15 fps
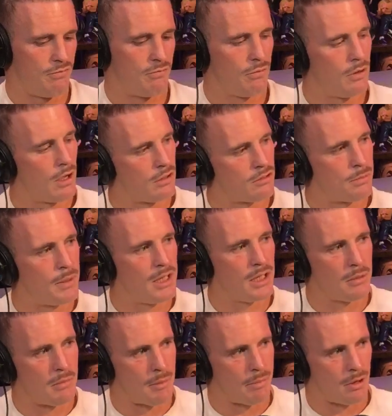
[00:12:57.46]
like speed
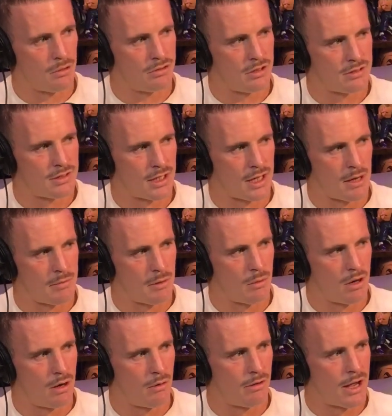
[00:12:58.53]
up my process to get me where
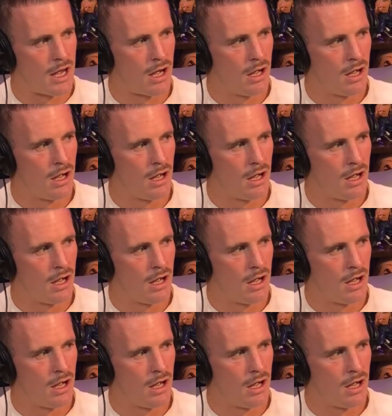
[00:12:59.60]
I was at.